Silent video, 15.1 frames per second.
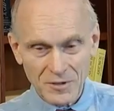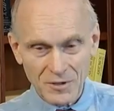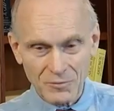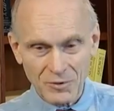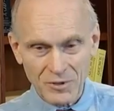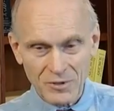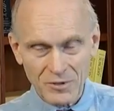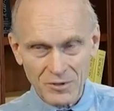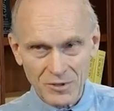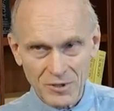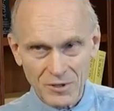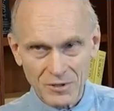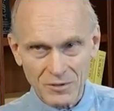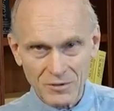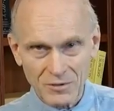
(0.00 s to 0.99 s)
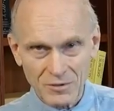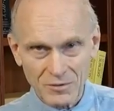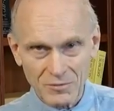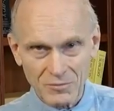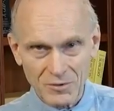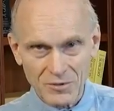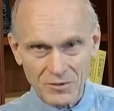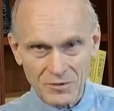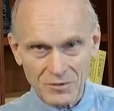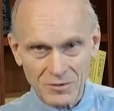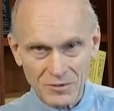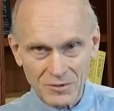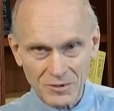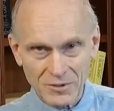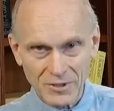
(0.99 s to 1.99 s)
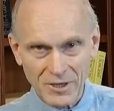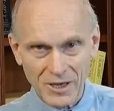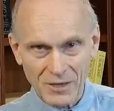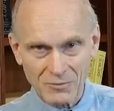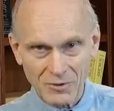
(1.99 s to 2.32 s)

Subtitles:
with Richard Lillehei